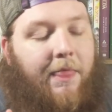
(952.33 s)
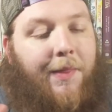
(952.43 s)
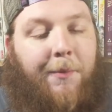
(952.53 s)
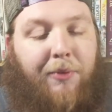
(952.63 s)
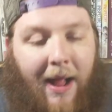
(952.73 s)
the,
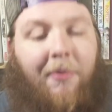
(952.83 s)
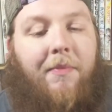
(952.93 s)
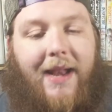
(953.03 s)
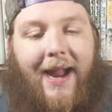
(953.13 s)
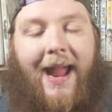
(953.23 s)
the
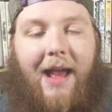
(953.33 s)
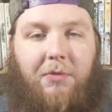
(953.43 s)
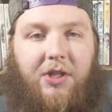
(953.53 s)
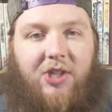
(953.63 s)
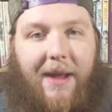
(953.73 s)
problem that I had
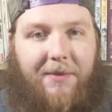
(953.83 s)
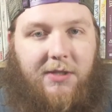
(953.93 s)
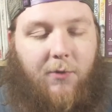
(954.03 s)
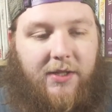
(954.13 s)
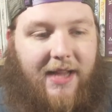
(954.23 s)
with the
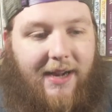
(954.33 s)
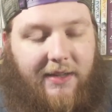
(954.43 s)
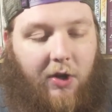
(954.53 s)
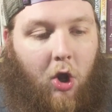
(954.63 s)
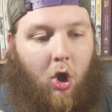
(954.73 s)
Japanese voice
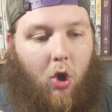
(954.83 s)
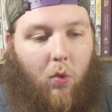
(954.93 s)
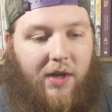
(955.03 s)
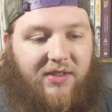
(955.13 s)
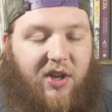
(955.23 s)
acting
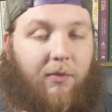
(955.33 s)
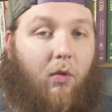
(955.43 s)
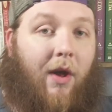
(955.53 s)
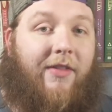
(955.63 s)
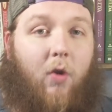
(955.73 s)
was, number
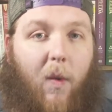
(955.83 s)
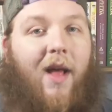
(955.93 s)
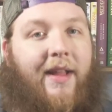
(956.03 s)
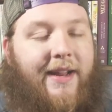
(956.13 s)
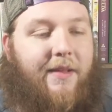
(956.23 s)
one, the
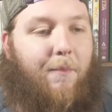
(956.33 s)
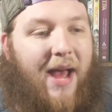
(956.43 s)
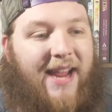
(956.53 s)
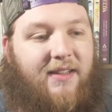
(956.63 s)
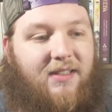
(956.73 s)
quality of the
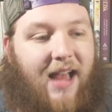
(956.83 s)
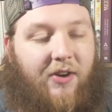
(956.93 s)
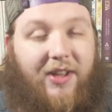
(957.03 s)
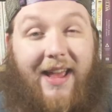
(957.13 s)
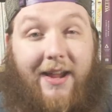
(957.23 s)
mic
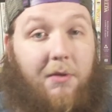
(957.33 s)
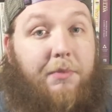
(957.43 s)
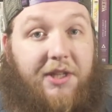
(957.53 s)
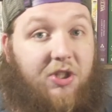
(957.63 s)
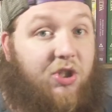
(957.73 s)
sounded like
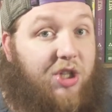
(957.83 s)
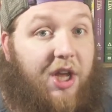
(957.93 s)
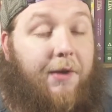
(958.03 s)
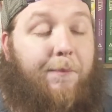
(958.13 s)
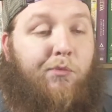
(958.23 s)
complete sh**,
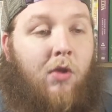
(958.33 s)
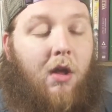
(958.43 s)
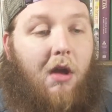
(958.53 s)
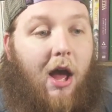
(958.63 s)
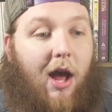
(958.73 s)

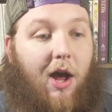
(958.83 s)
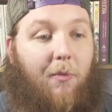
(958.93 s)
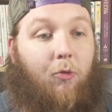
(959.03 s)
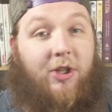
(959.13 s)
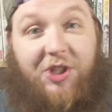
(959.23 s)

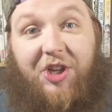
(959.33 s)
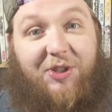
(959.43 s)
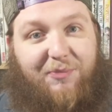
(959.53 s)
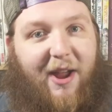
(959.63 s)
um, which is